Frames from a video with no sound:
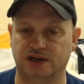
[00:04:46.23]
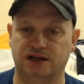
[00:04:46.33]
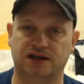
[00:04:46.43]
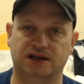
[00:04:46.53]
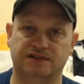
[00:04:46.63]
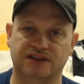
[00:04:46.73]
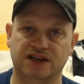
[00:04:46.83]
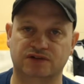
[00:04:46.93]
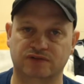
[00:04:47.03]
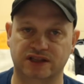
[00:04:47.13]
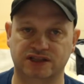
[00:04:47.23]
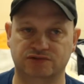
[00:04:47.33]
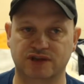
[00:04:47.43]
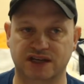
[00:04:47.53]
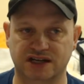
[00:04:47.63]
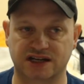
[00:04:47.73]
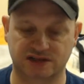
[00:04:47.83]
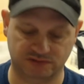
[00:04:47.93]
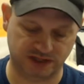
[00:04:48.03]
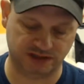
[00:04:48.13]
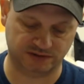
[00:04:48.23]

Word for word: uh, if they can win this week and next week,